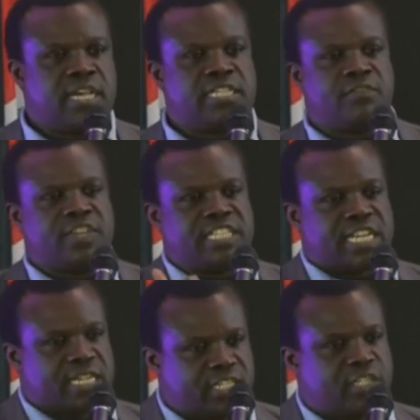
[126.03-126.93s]
as a
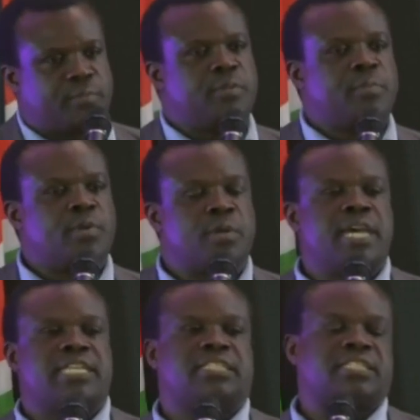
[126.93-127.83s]
veteran
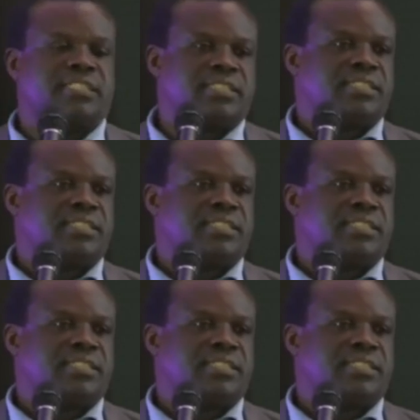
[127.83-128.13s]
diplomat,